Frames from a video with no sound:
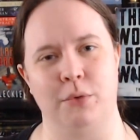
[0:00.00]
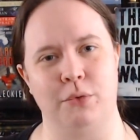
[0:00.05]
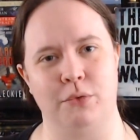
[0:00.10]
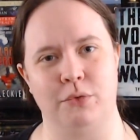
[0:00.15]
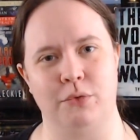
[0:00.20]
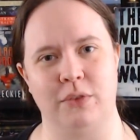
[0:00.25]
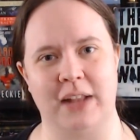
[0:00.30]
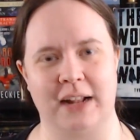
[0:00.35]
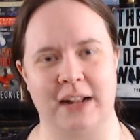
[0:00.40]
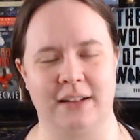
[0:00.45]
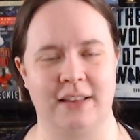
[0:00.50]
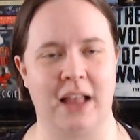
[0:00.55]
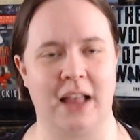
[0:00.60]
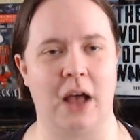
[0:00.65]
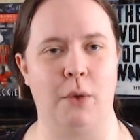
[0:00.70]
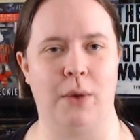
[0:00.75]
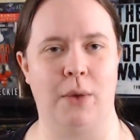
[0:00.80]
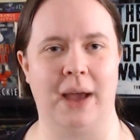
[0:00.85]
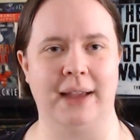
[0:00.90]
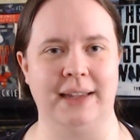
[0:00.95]
that's
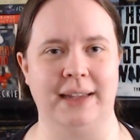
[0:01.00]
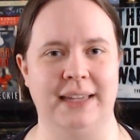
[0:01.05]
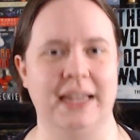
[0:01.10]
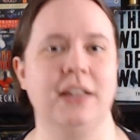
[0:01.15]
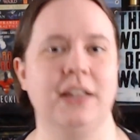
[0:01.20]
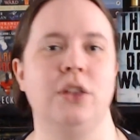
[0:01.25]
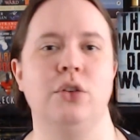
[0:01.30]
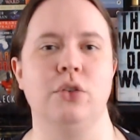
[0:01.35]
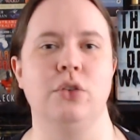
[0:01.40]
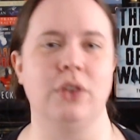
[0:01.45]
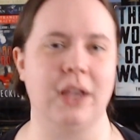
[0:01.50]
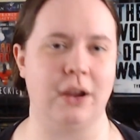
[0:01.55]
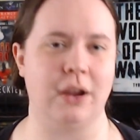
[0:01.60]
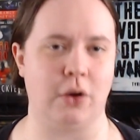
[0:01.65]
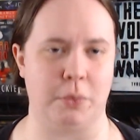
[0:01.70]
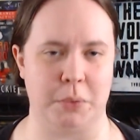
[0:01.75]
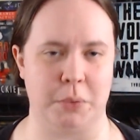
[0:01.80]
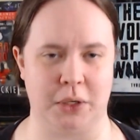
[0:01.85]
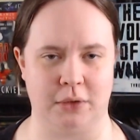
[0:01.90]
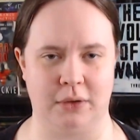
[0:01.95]
how I get to care
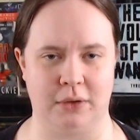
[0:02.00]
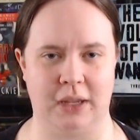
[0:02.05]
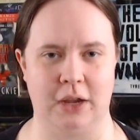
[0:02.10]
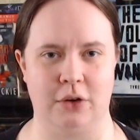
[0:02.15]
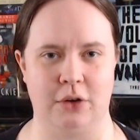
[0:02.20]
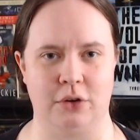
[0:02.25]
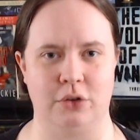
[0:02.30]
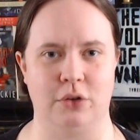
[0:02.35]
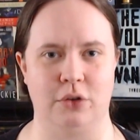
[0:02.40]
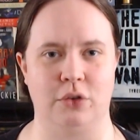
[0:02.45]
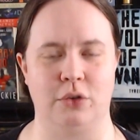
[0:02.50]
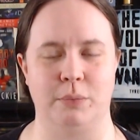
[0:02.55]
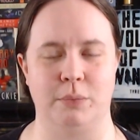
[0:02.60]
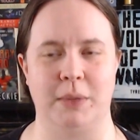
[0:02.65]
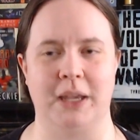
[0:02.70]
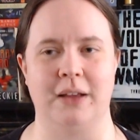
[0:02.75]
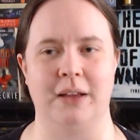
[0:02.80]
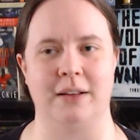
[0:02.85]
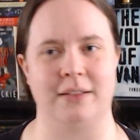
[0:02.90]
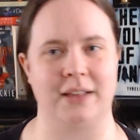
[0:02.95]
about the characters,
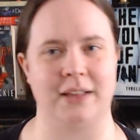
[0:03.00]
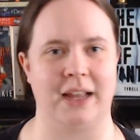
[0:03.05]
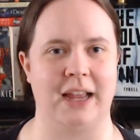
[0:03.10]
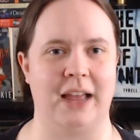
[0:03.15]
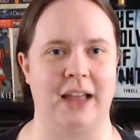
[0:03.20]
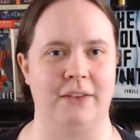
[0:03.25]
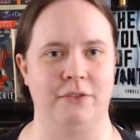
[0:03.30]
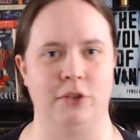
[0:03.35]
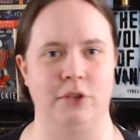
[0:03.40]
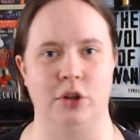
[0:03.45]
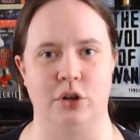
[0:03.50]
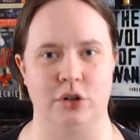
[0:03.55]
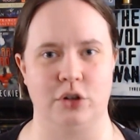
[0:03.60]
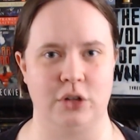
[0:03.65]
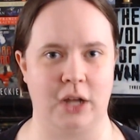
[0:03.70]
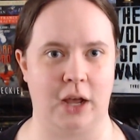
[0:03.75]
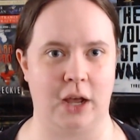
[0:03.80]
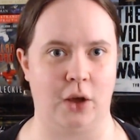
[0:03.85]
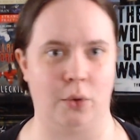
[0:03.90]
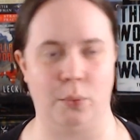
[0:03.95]
because I have learned
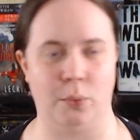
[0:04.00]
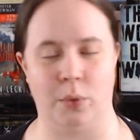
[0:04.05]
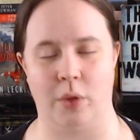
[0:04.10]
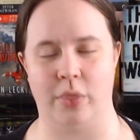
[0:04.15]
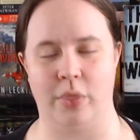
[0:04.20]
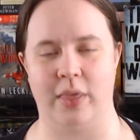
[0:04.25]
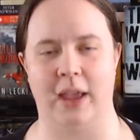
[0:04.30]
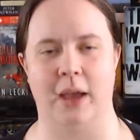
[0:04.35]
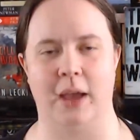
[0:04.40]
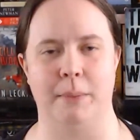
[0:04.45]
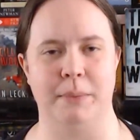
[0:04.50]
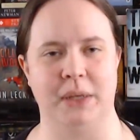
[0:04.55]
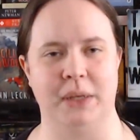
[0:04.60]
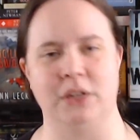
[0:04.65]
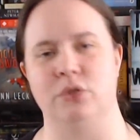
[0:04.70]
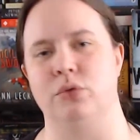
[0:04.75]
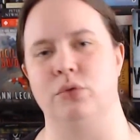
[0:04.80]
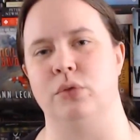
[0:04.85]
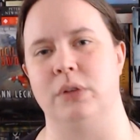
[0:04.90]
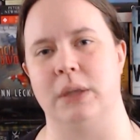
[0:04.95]
what they have been
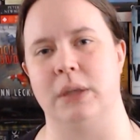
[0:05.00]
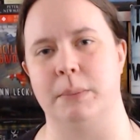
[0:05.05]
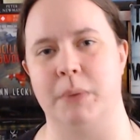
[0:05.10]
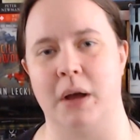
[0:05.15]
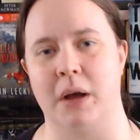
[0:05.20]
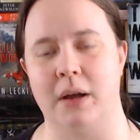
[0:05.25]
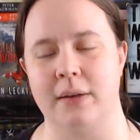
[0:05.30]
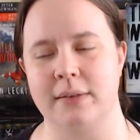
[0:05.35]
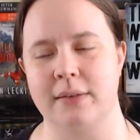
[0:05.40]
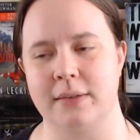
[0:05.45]
through in the past.